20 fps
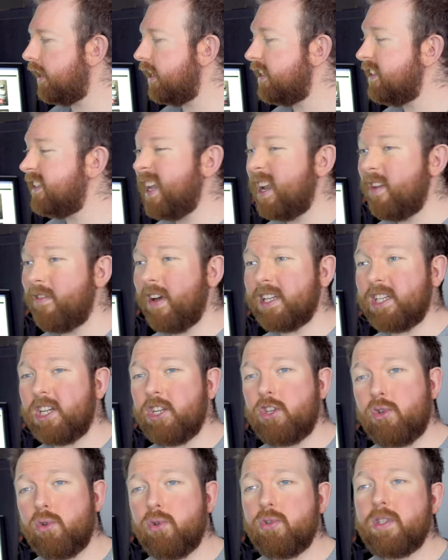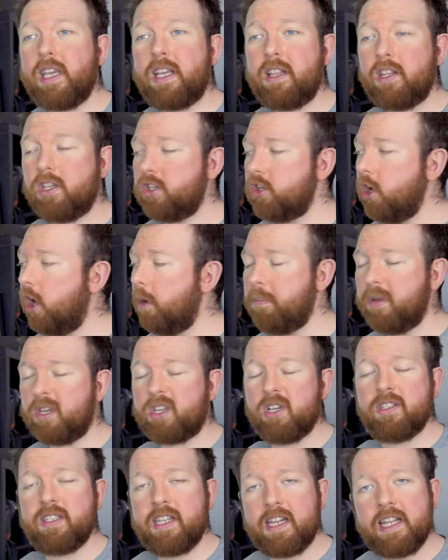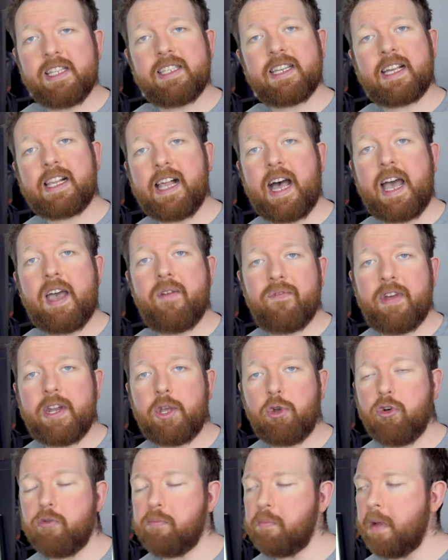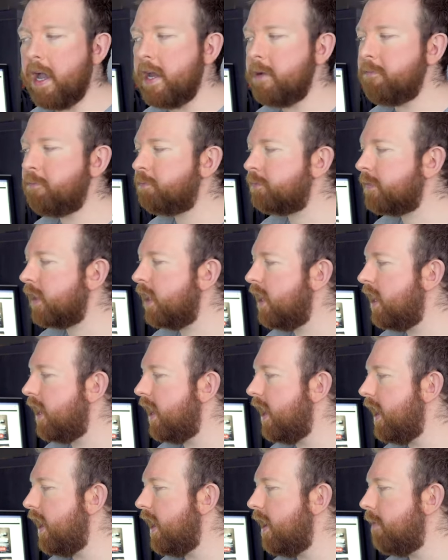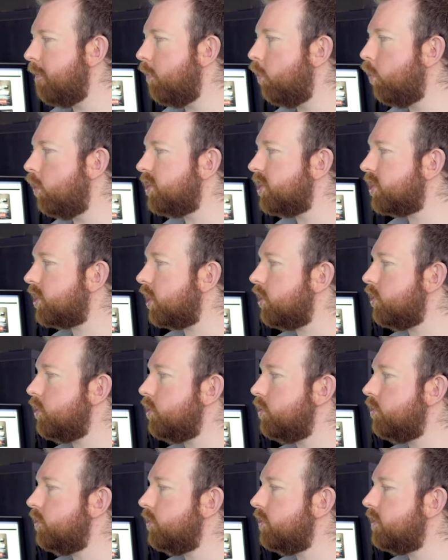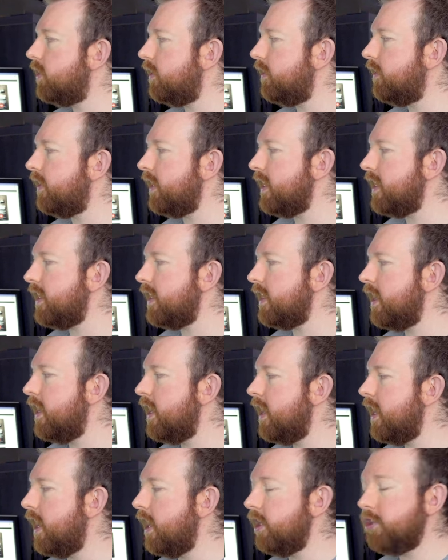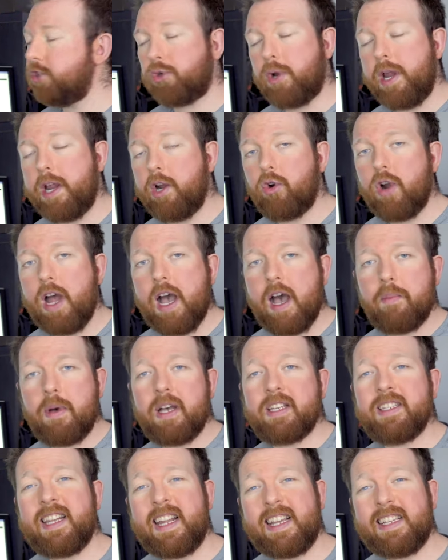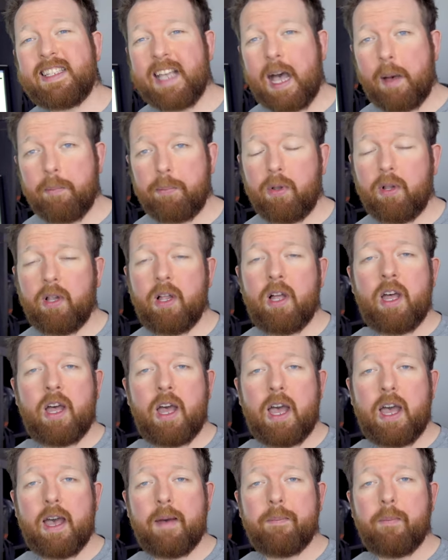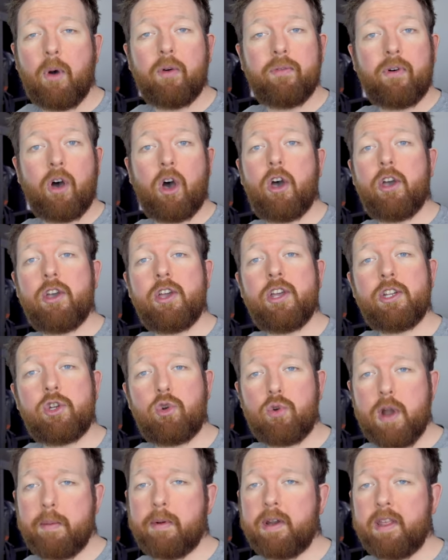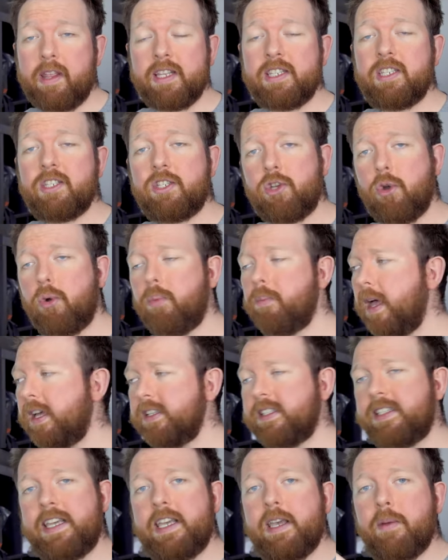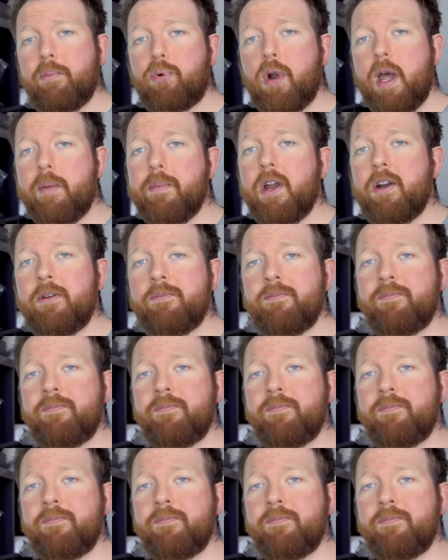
and instead of actually using the shot, because it is a client video of mine, um, we're just going to use the uh, screen grab as an example um, of how to remedy this. So I'll see you in Premiere.